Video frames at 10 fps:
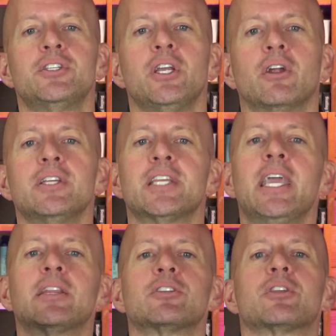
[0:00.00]
series.
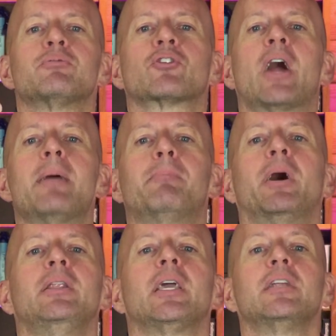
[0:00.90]
Hit the subscribe
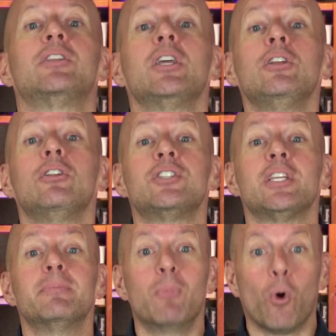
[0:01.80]
button to continue to
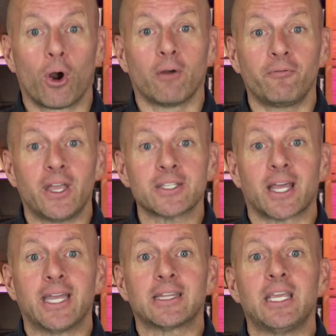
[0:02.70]
see more vids
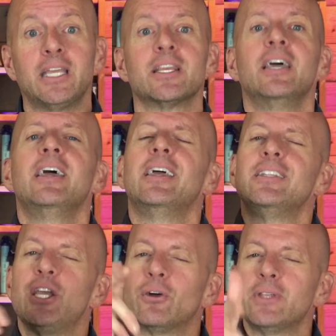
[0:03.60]
like these.
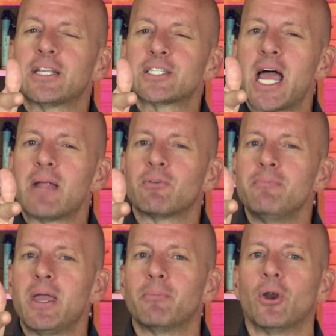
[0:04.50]
Until next time,
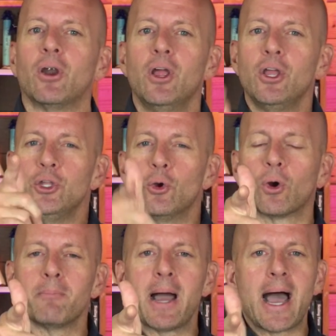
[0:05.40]
remember,
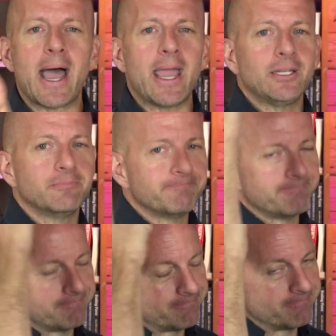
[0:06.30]
your mind
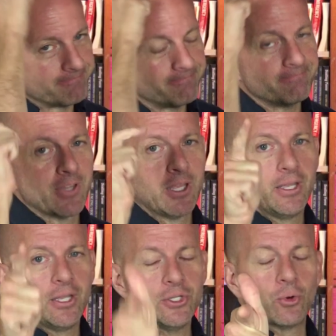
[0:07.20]

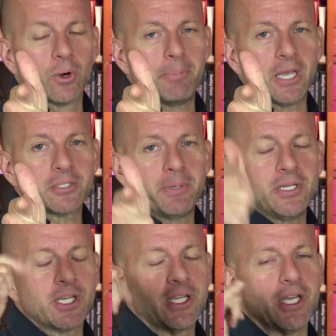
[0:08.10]
is your best
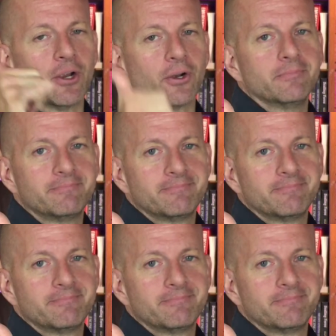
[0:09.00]
piece of gear.